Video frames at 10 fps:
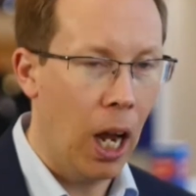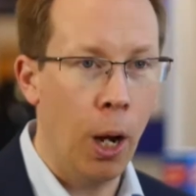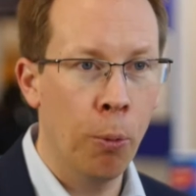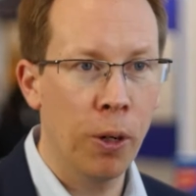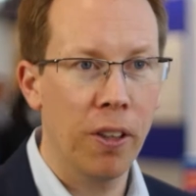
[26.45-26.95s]

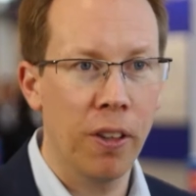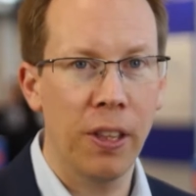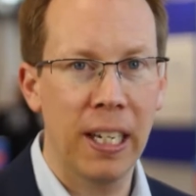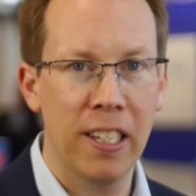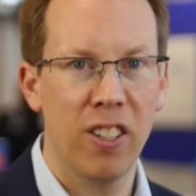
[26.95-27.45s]
And what are the
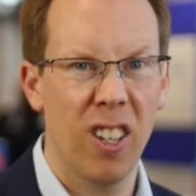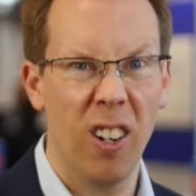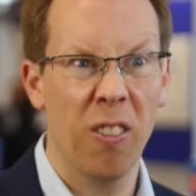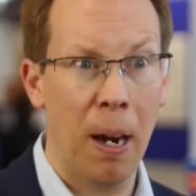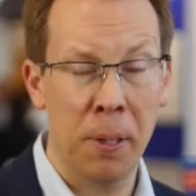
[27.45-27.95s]
things that
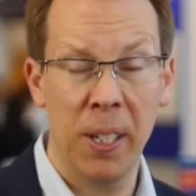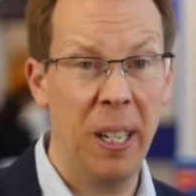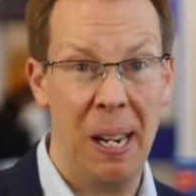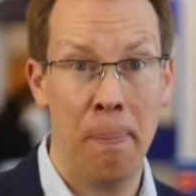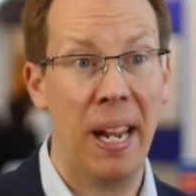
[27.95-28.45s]
are
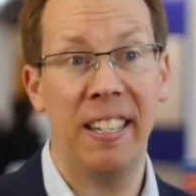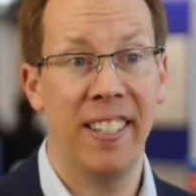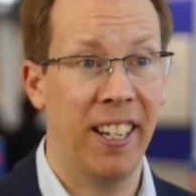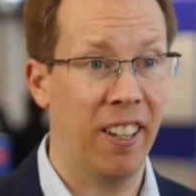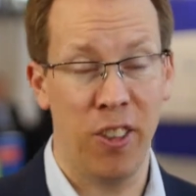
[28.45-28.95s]
absolutely
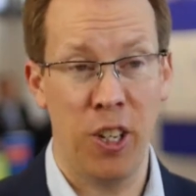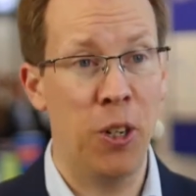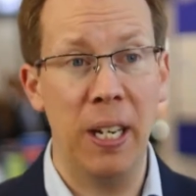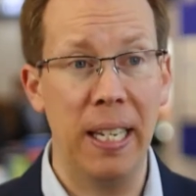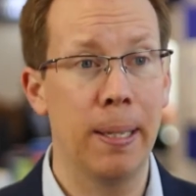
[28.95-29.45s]
basic that you
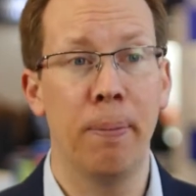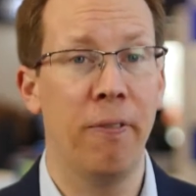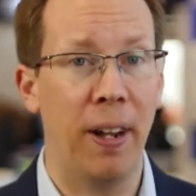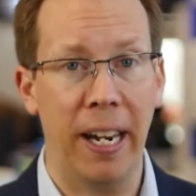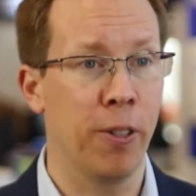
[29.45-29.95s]
need to be
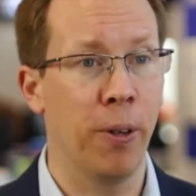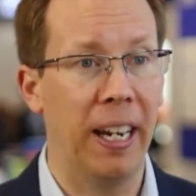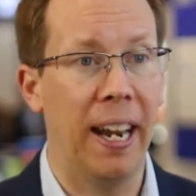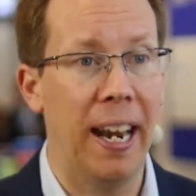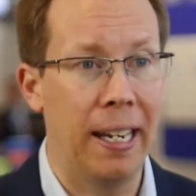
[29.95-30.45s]

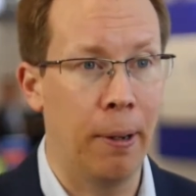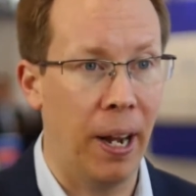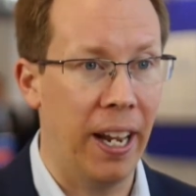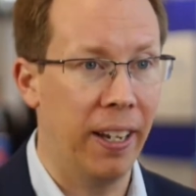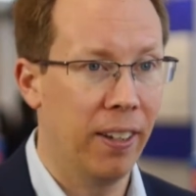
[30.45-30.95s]
factoring in
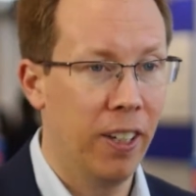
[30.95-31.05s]
anyway?